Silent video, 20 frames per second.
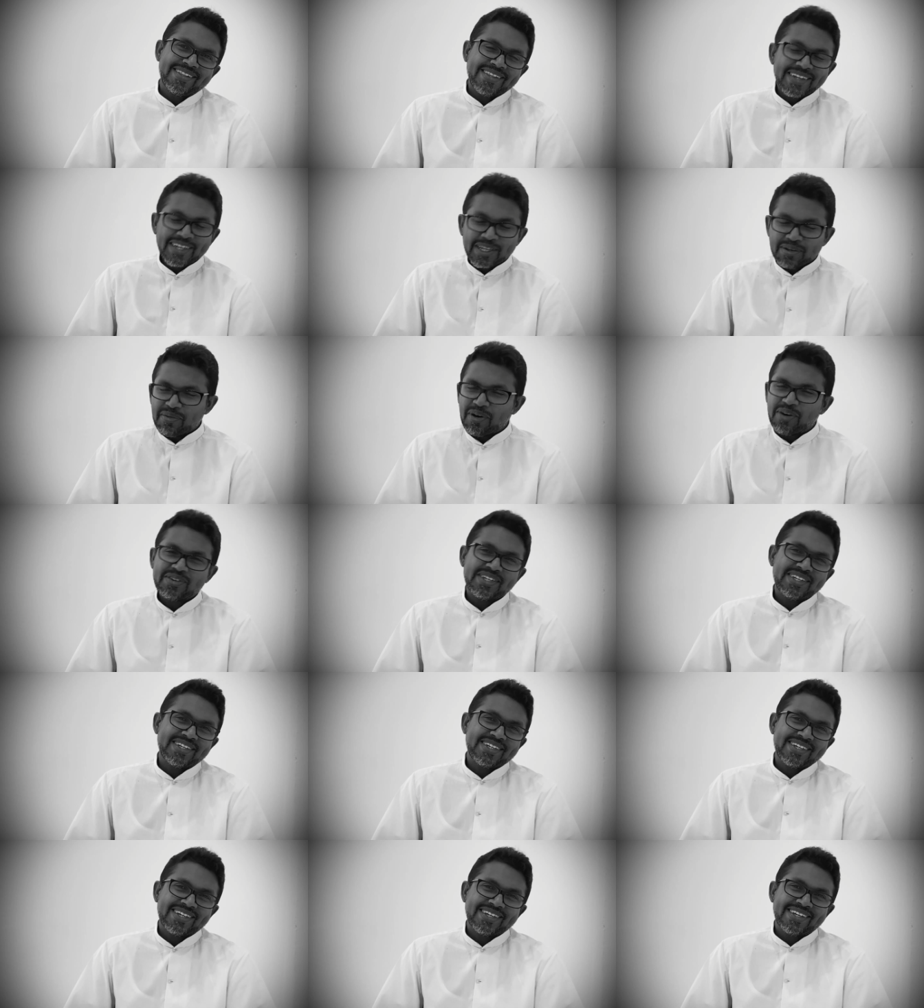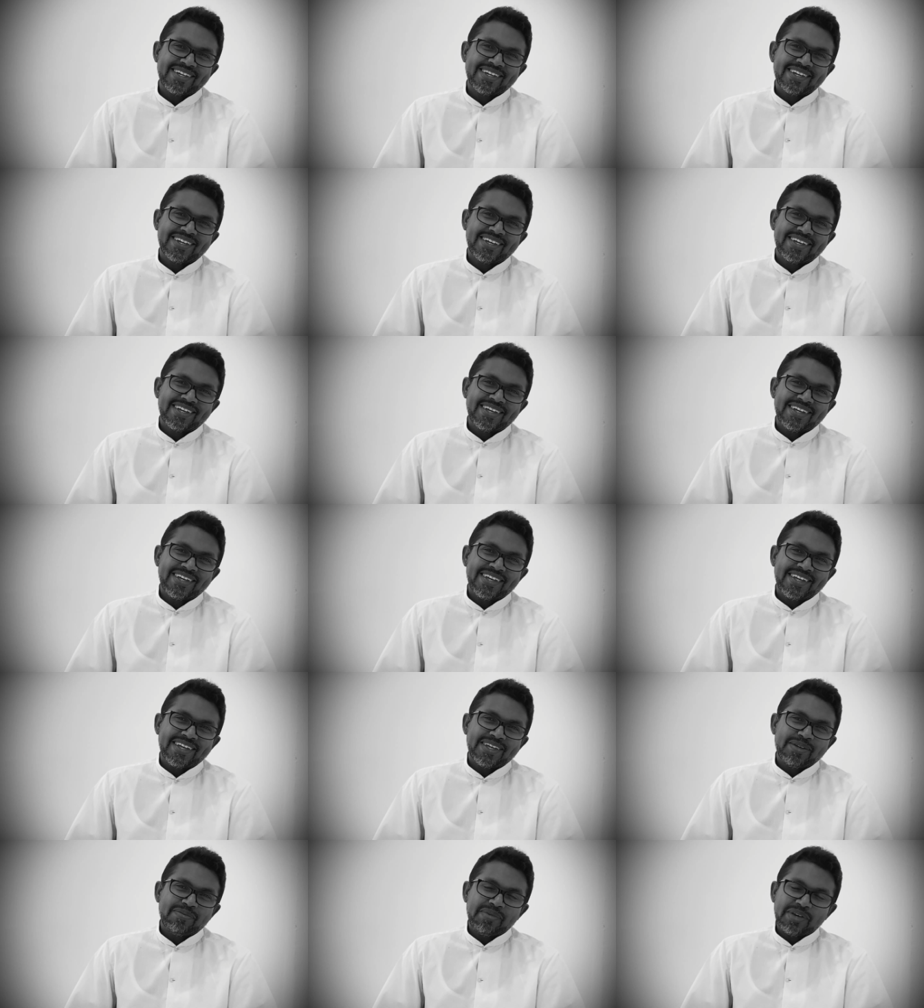Think about it.
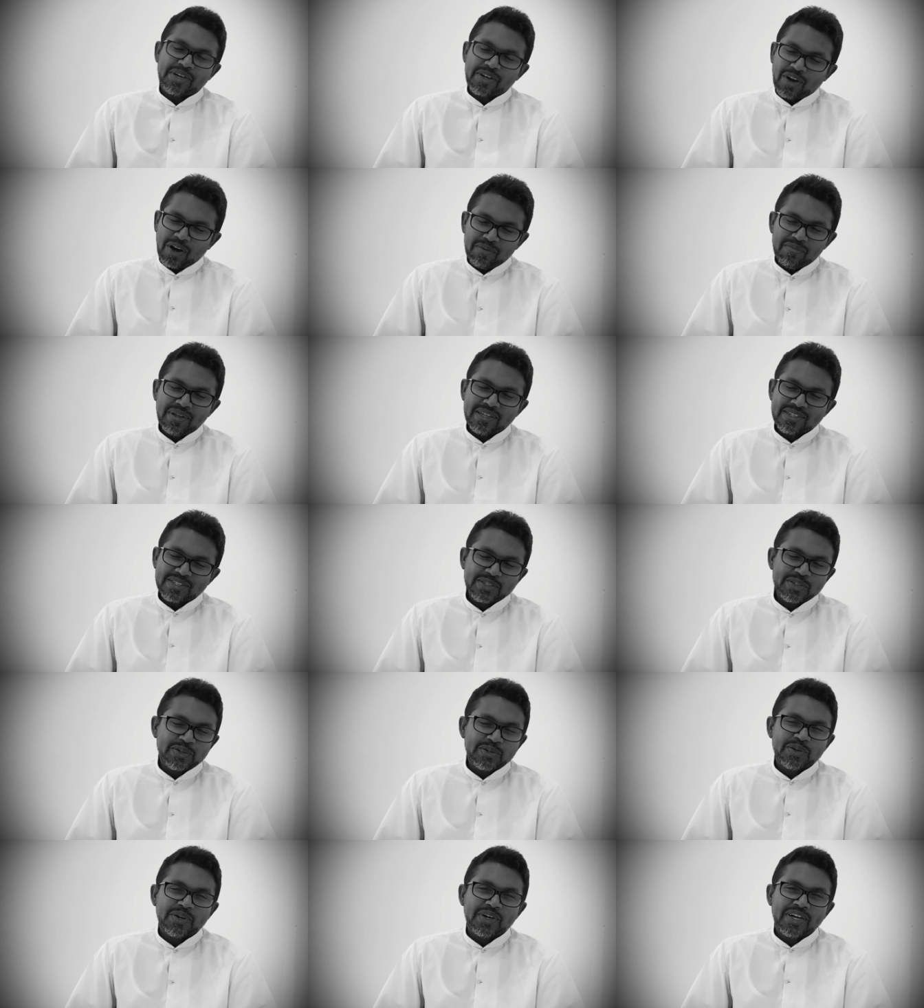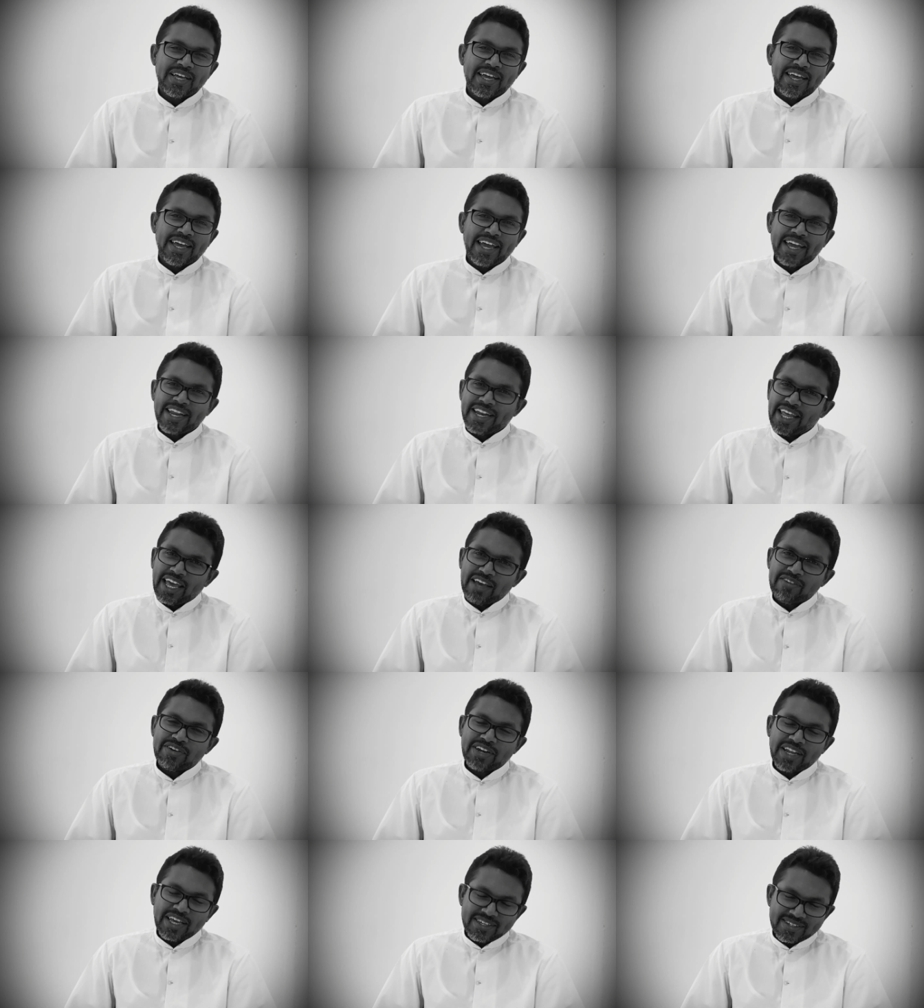May God bless you and have
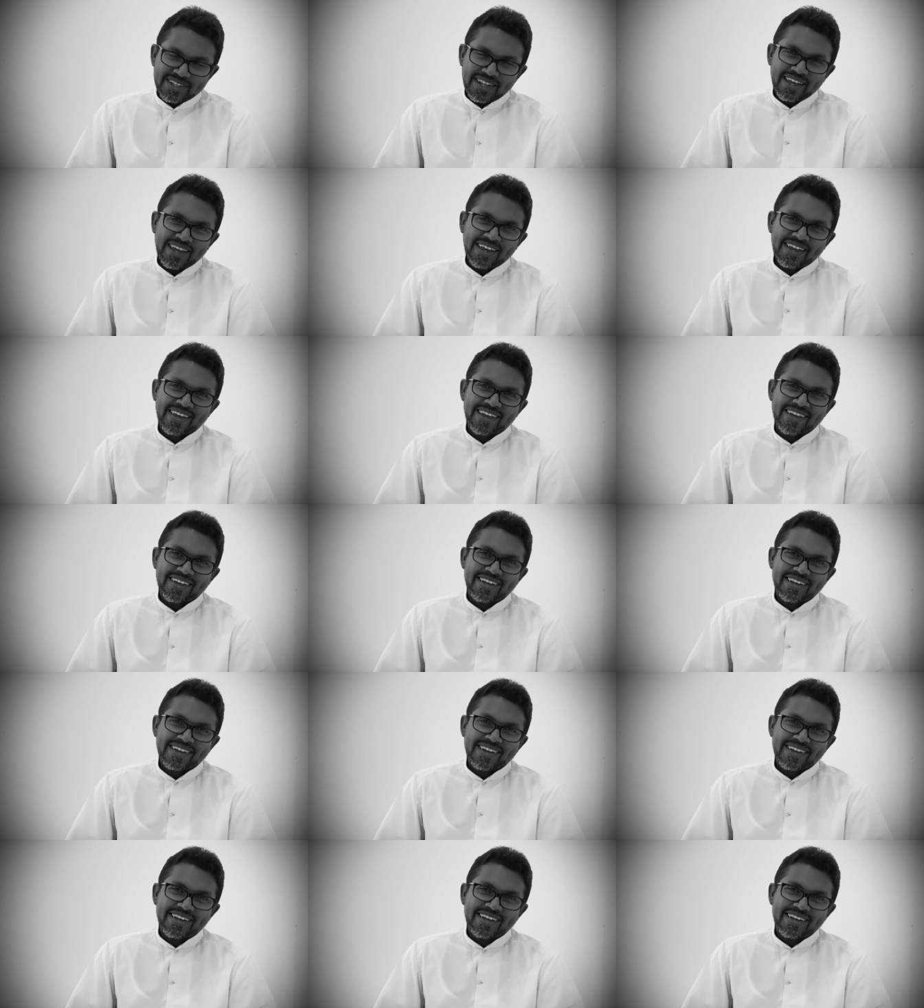a nice day.